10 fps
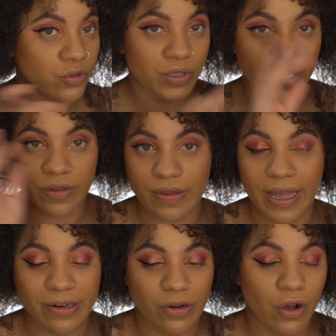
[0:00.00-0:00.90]
do the other
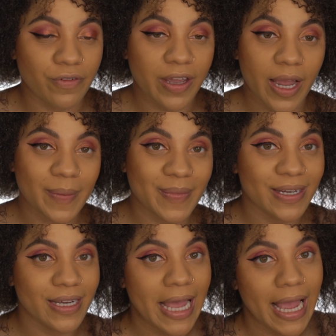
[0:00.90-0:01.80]
liner off
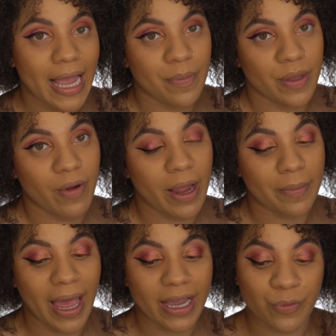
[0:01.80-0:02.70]
camera and be
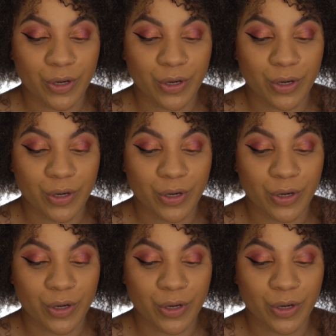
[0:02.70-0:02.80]
right back.